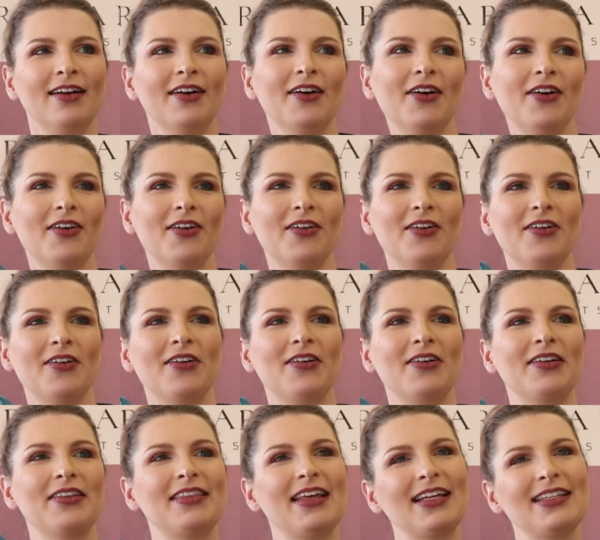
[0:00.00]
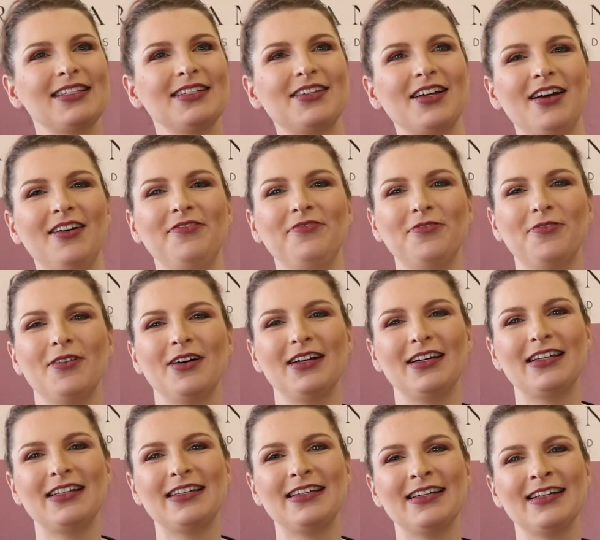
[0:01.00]
Oh, that's a tough
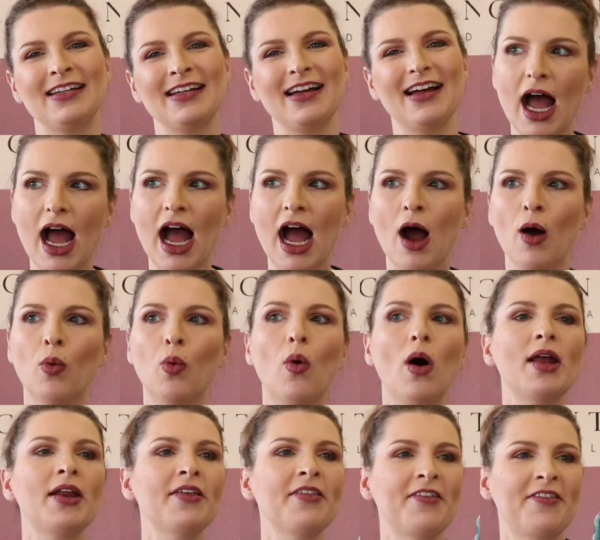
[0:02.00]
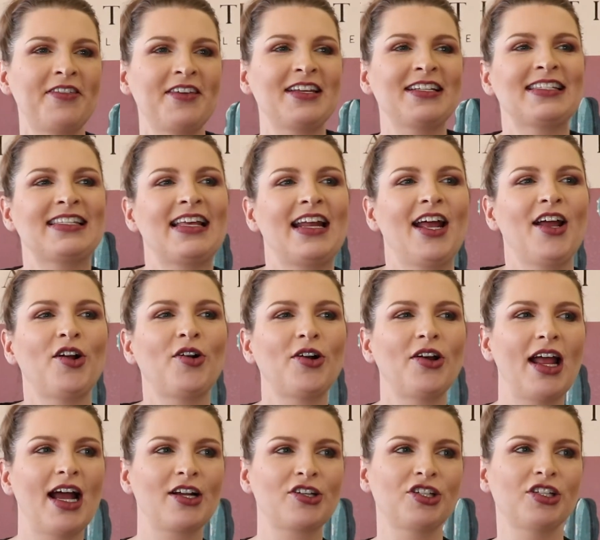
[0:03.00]
one. One of the things that I
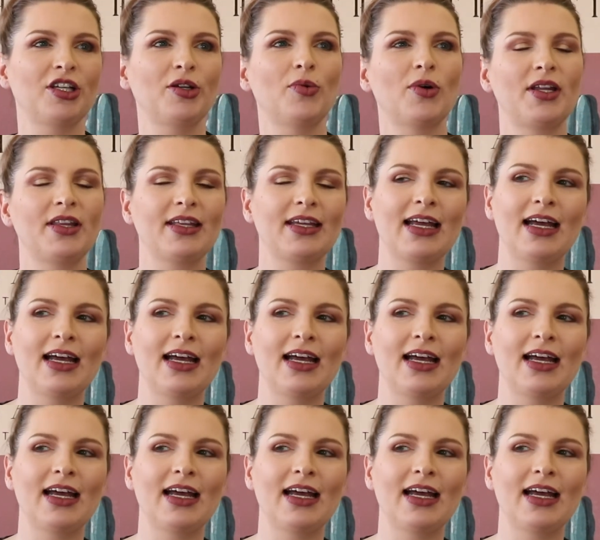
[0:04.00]
heard actually one of the